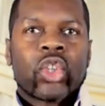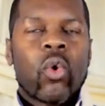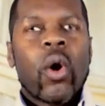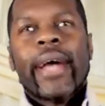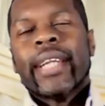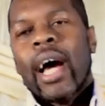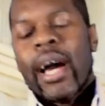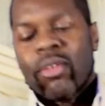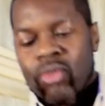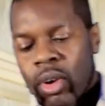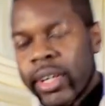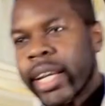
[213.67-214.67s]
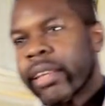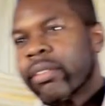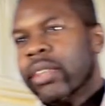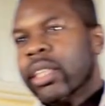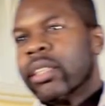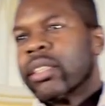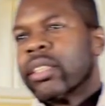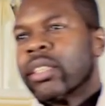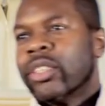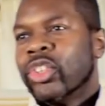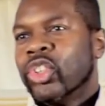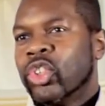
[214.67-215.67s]
quite ironic that
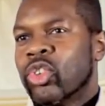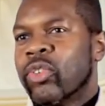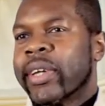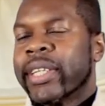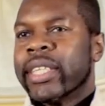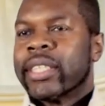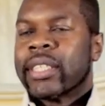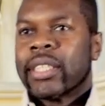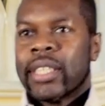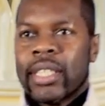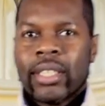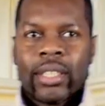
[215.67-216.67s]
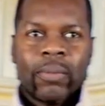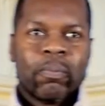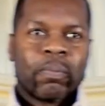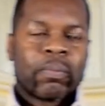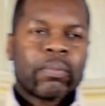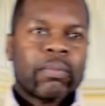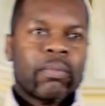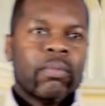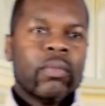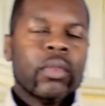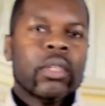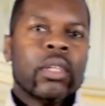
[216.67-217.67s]
during this season,
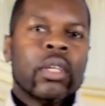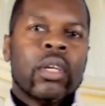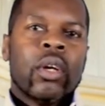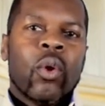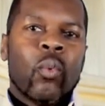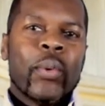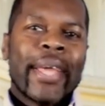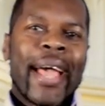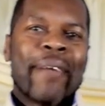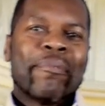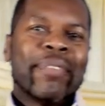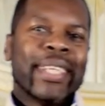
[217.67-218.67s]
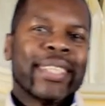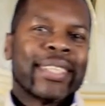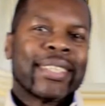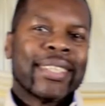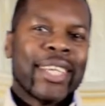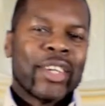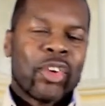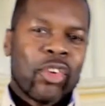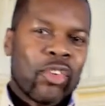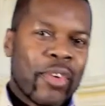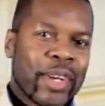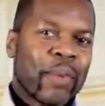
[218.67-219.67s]
we have this
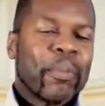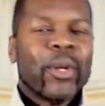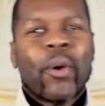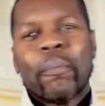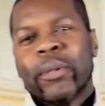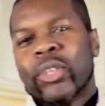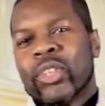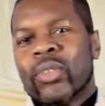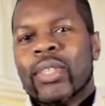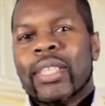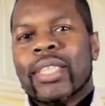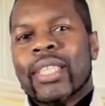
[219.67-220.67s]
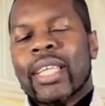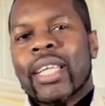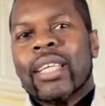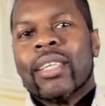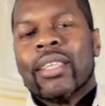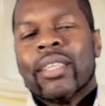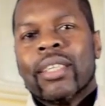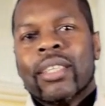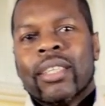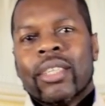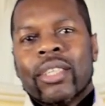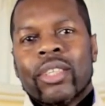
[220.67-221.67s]
incredible opportunity
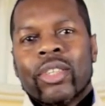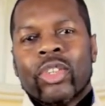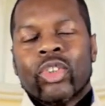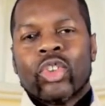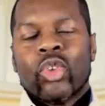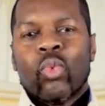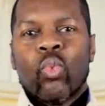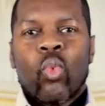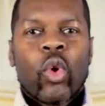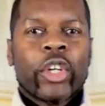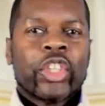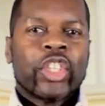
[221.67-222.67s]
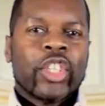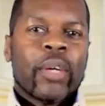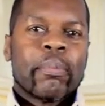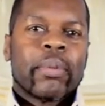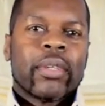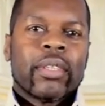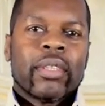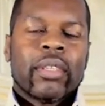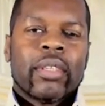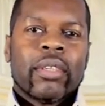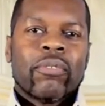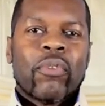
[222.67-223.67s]
to worship
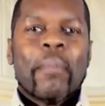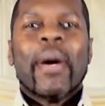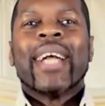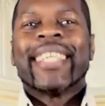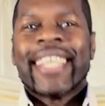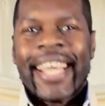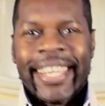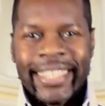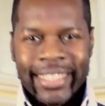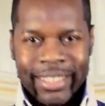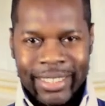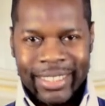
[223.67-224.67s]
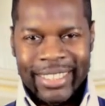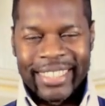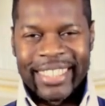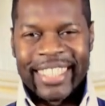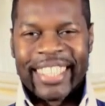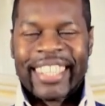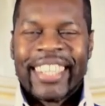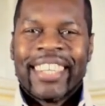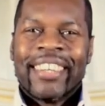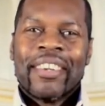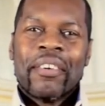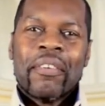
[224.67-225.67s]
from our tents,
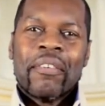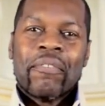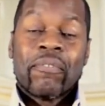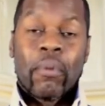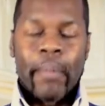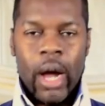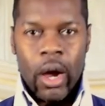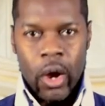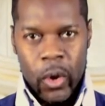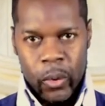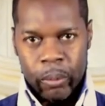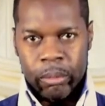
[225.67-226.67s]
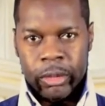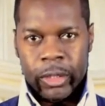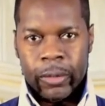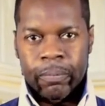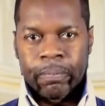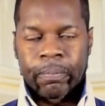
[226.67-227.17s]
from our homes.